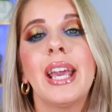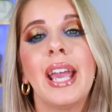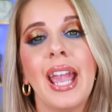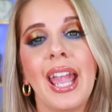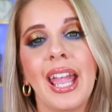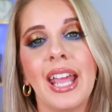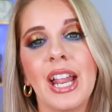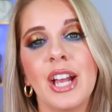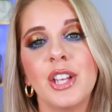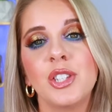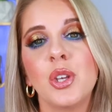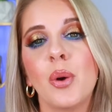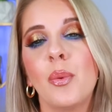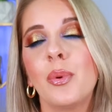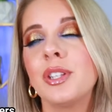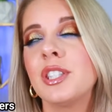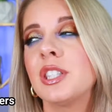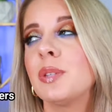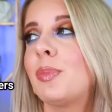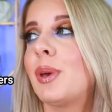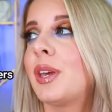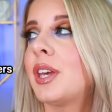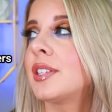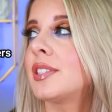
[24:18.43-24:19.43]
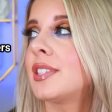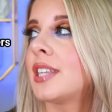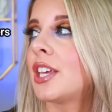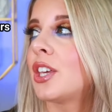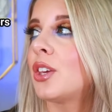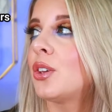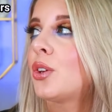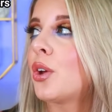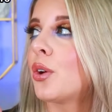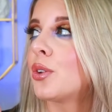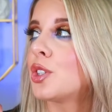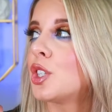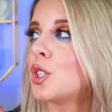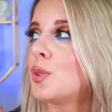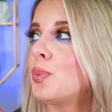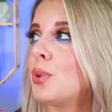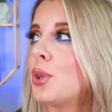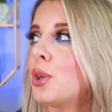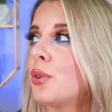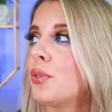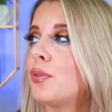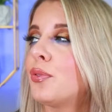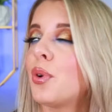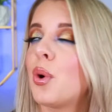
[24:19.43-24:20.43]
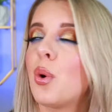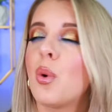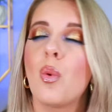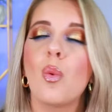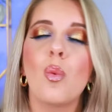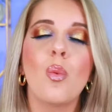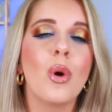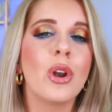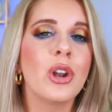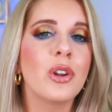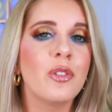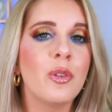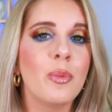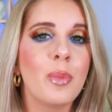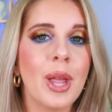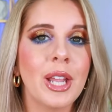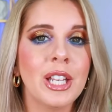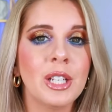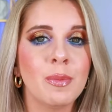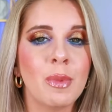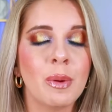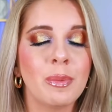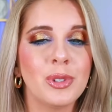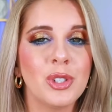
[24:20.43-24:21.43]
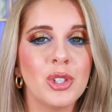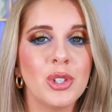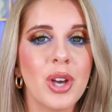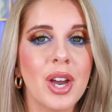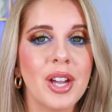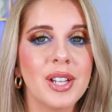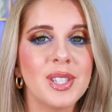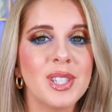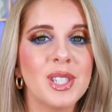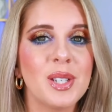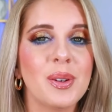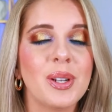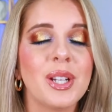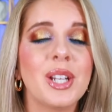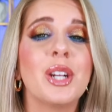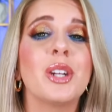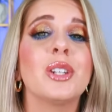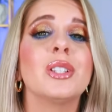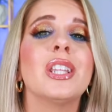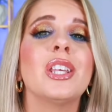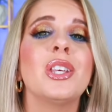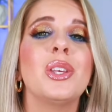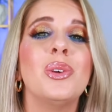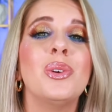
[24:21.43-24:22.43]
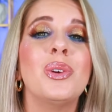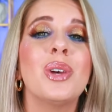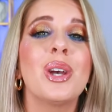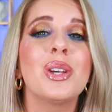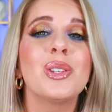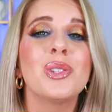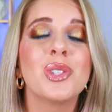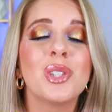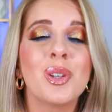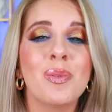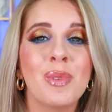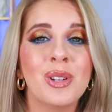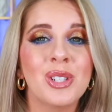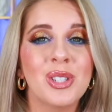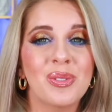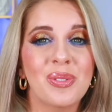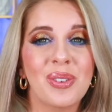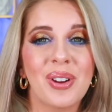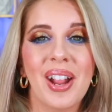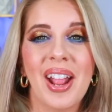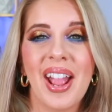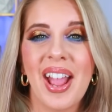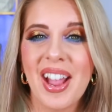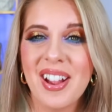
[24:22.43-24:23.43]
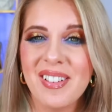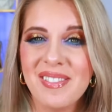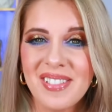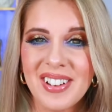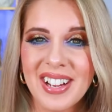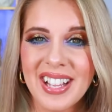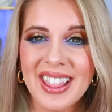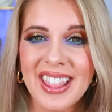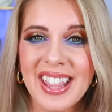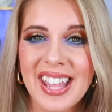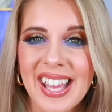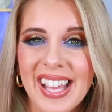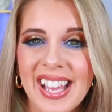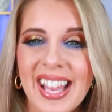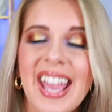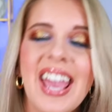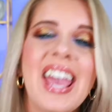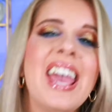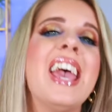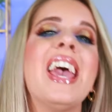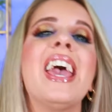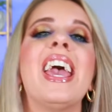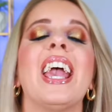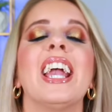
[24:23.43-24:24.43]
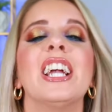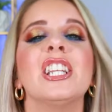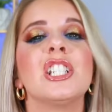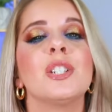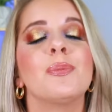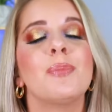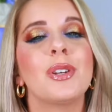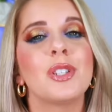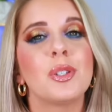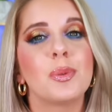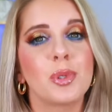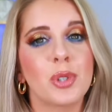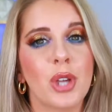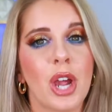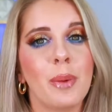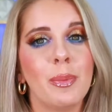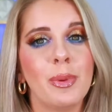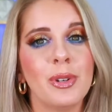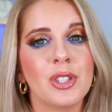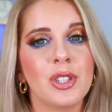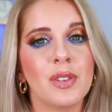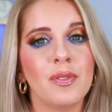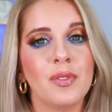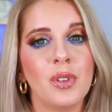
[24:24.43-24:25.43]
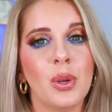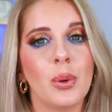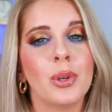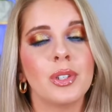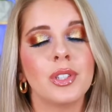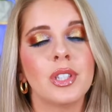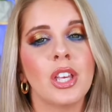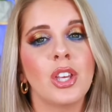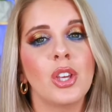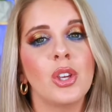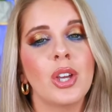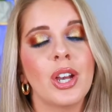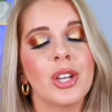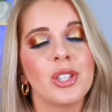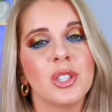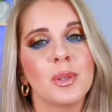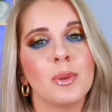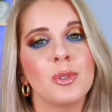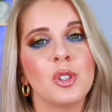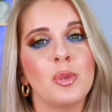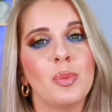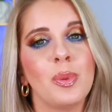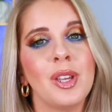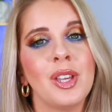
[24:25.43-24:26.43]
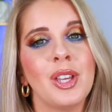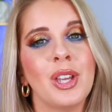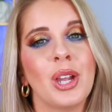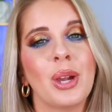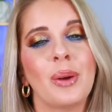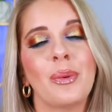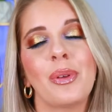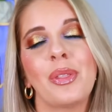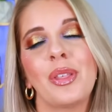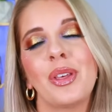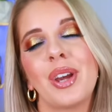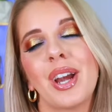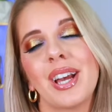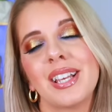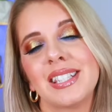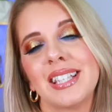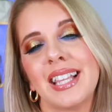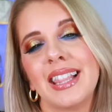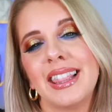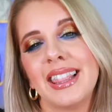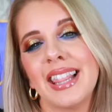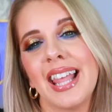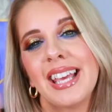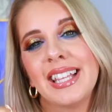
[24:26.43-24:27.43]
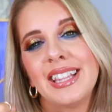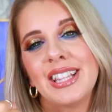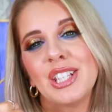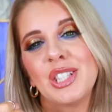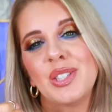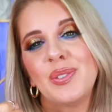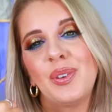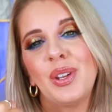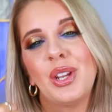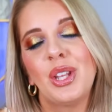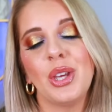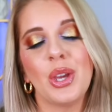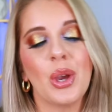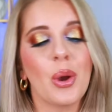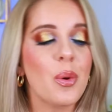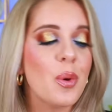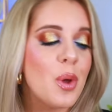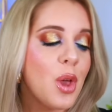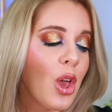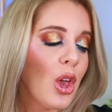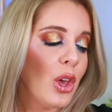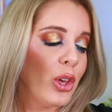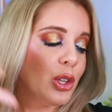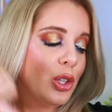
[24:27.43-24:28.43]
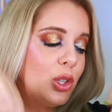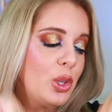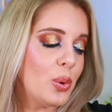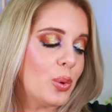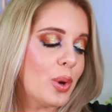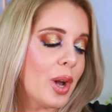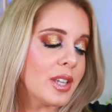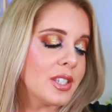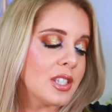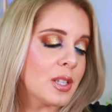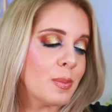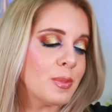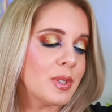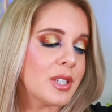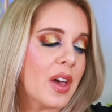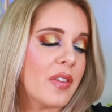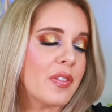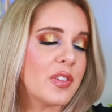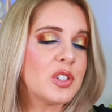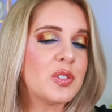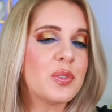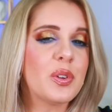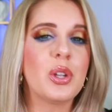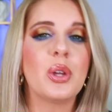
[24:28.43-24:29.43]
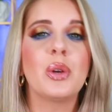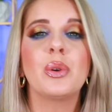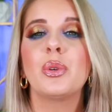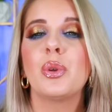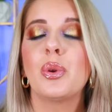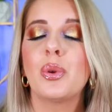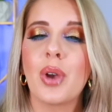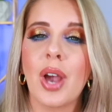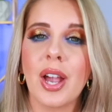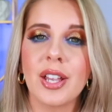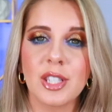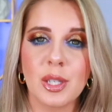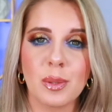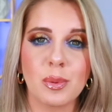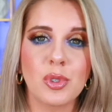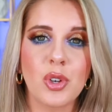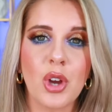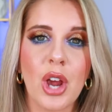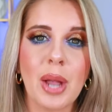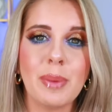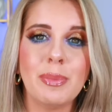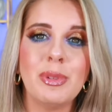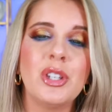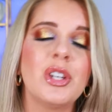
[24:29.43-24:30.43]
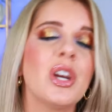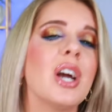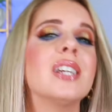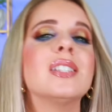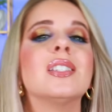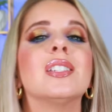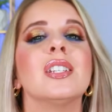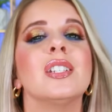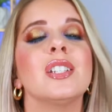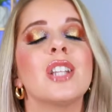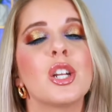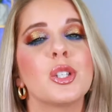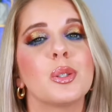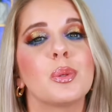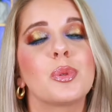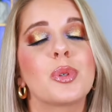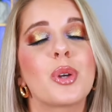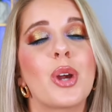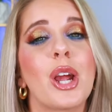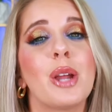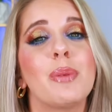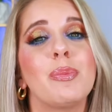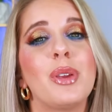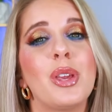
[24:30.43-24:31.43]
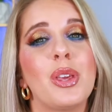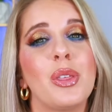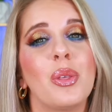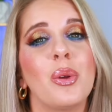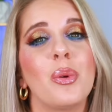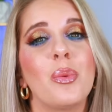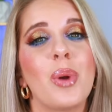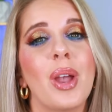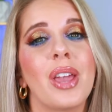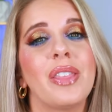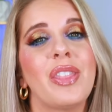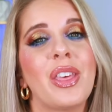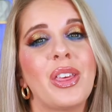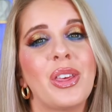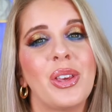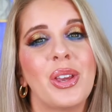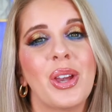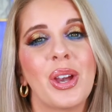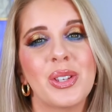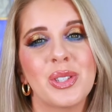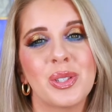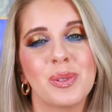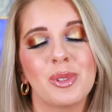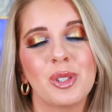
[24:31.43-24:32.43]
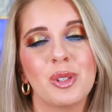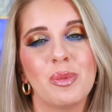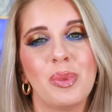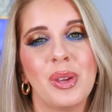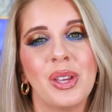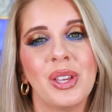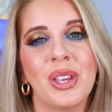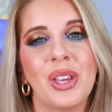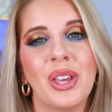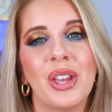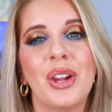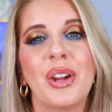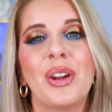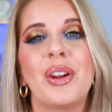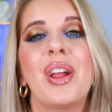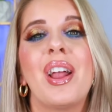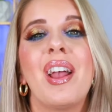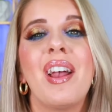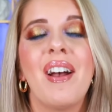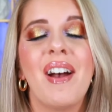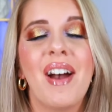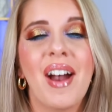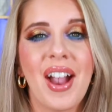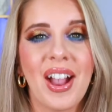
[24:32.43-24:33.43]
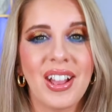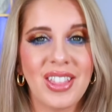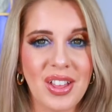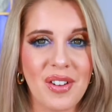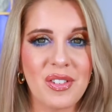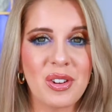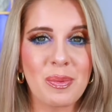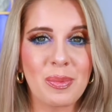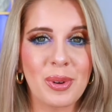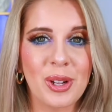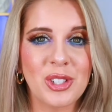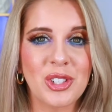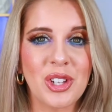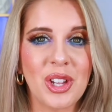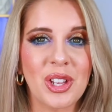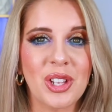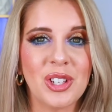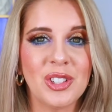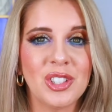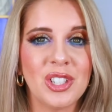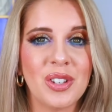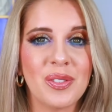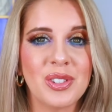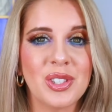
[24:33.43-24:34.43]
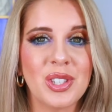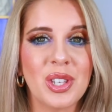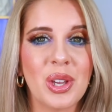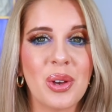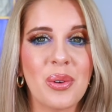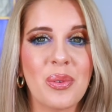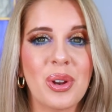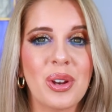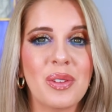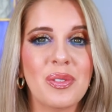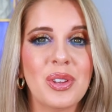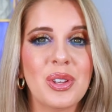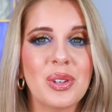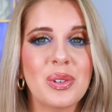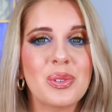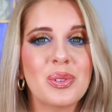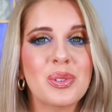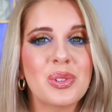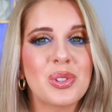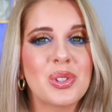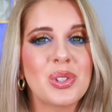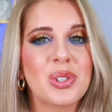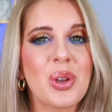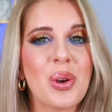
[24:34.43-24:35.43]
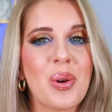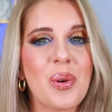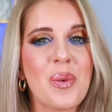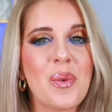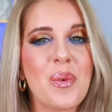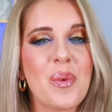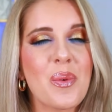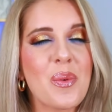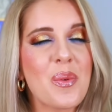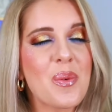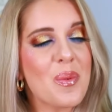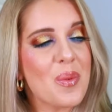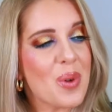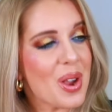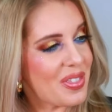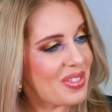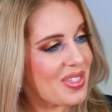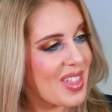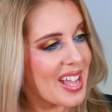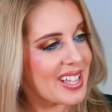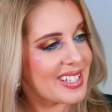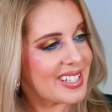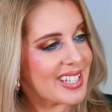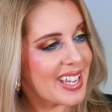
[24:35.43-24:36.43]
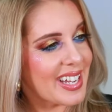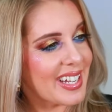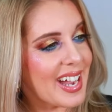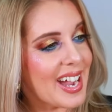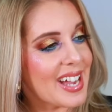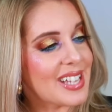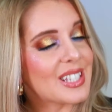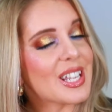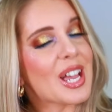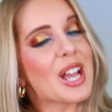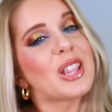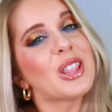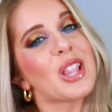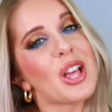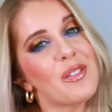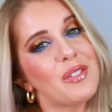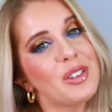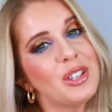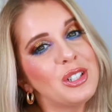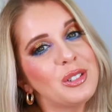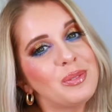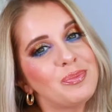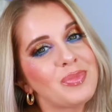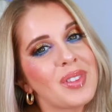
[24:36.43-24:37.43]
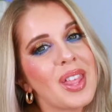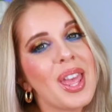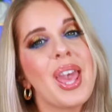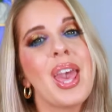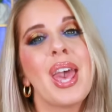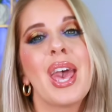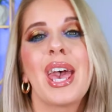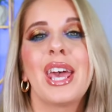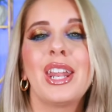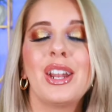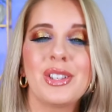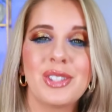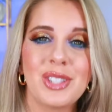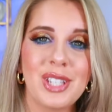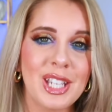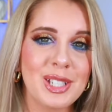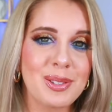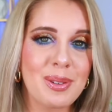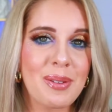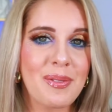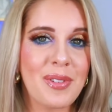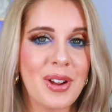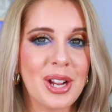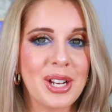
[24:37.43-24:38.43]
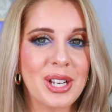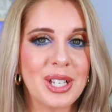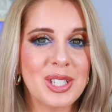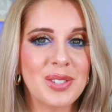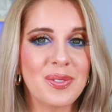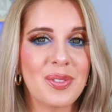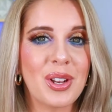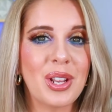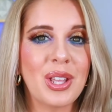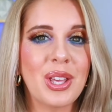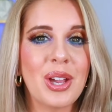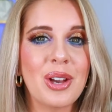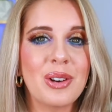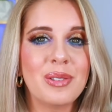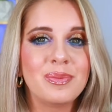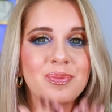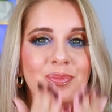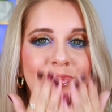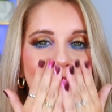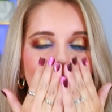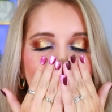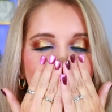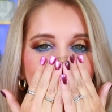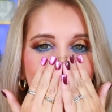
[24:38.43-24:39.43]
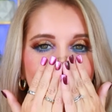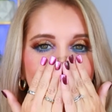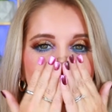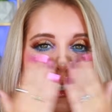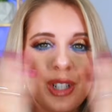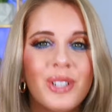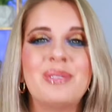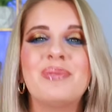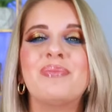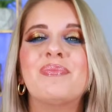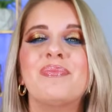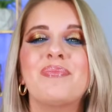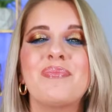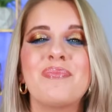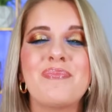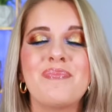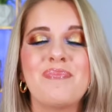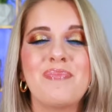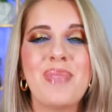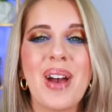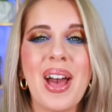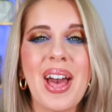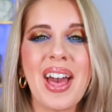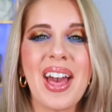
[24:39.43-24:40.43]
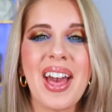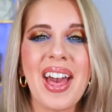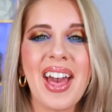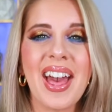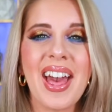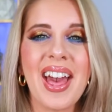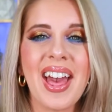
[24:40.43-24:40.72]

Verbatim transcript: And as always, the biggest thank you goes these beautiful, wonderful Patreon members you guys see right here. Thank you guys so much for everything. And to my subscribers and viewers, thank you guys so much for being here. Whether you guys like this video, you guys thumbs down this video, you guys subscribed, you guys did not subscribe. Either way, thank you guys so much for being here. I love and appreciate each and every single one of you. So with that said, guys, I love you, and I'll see you guys in my very next video. Bye!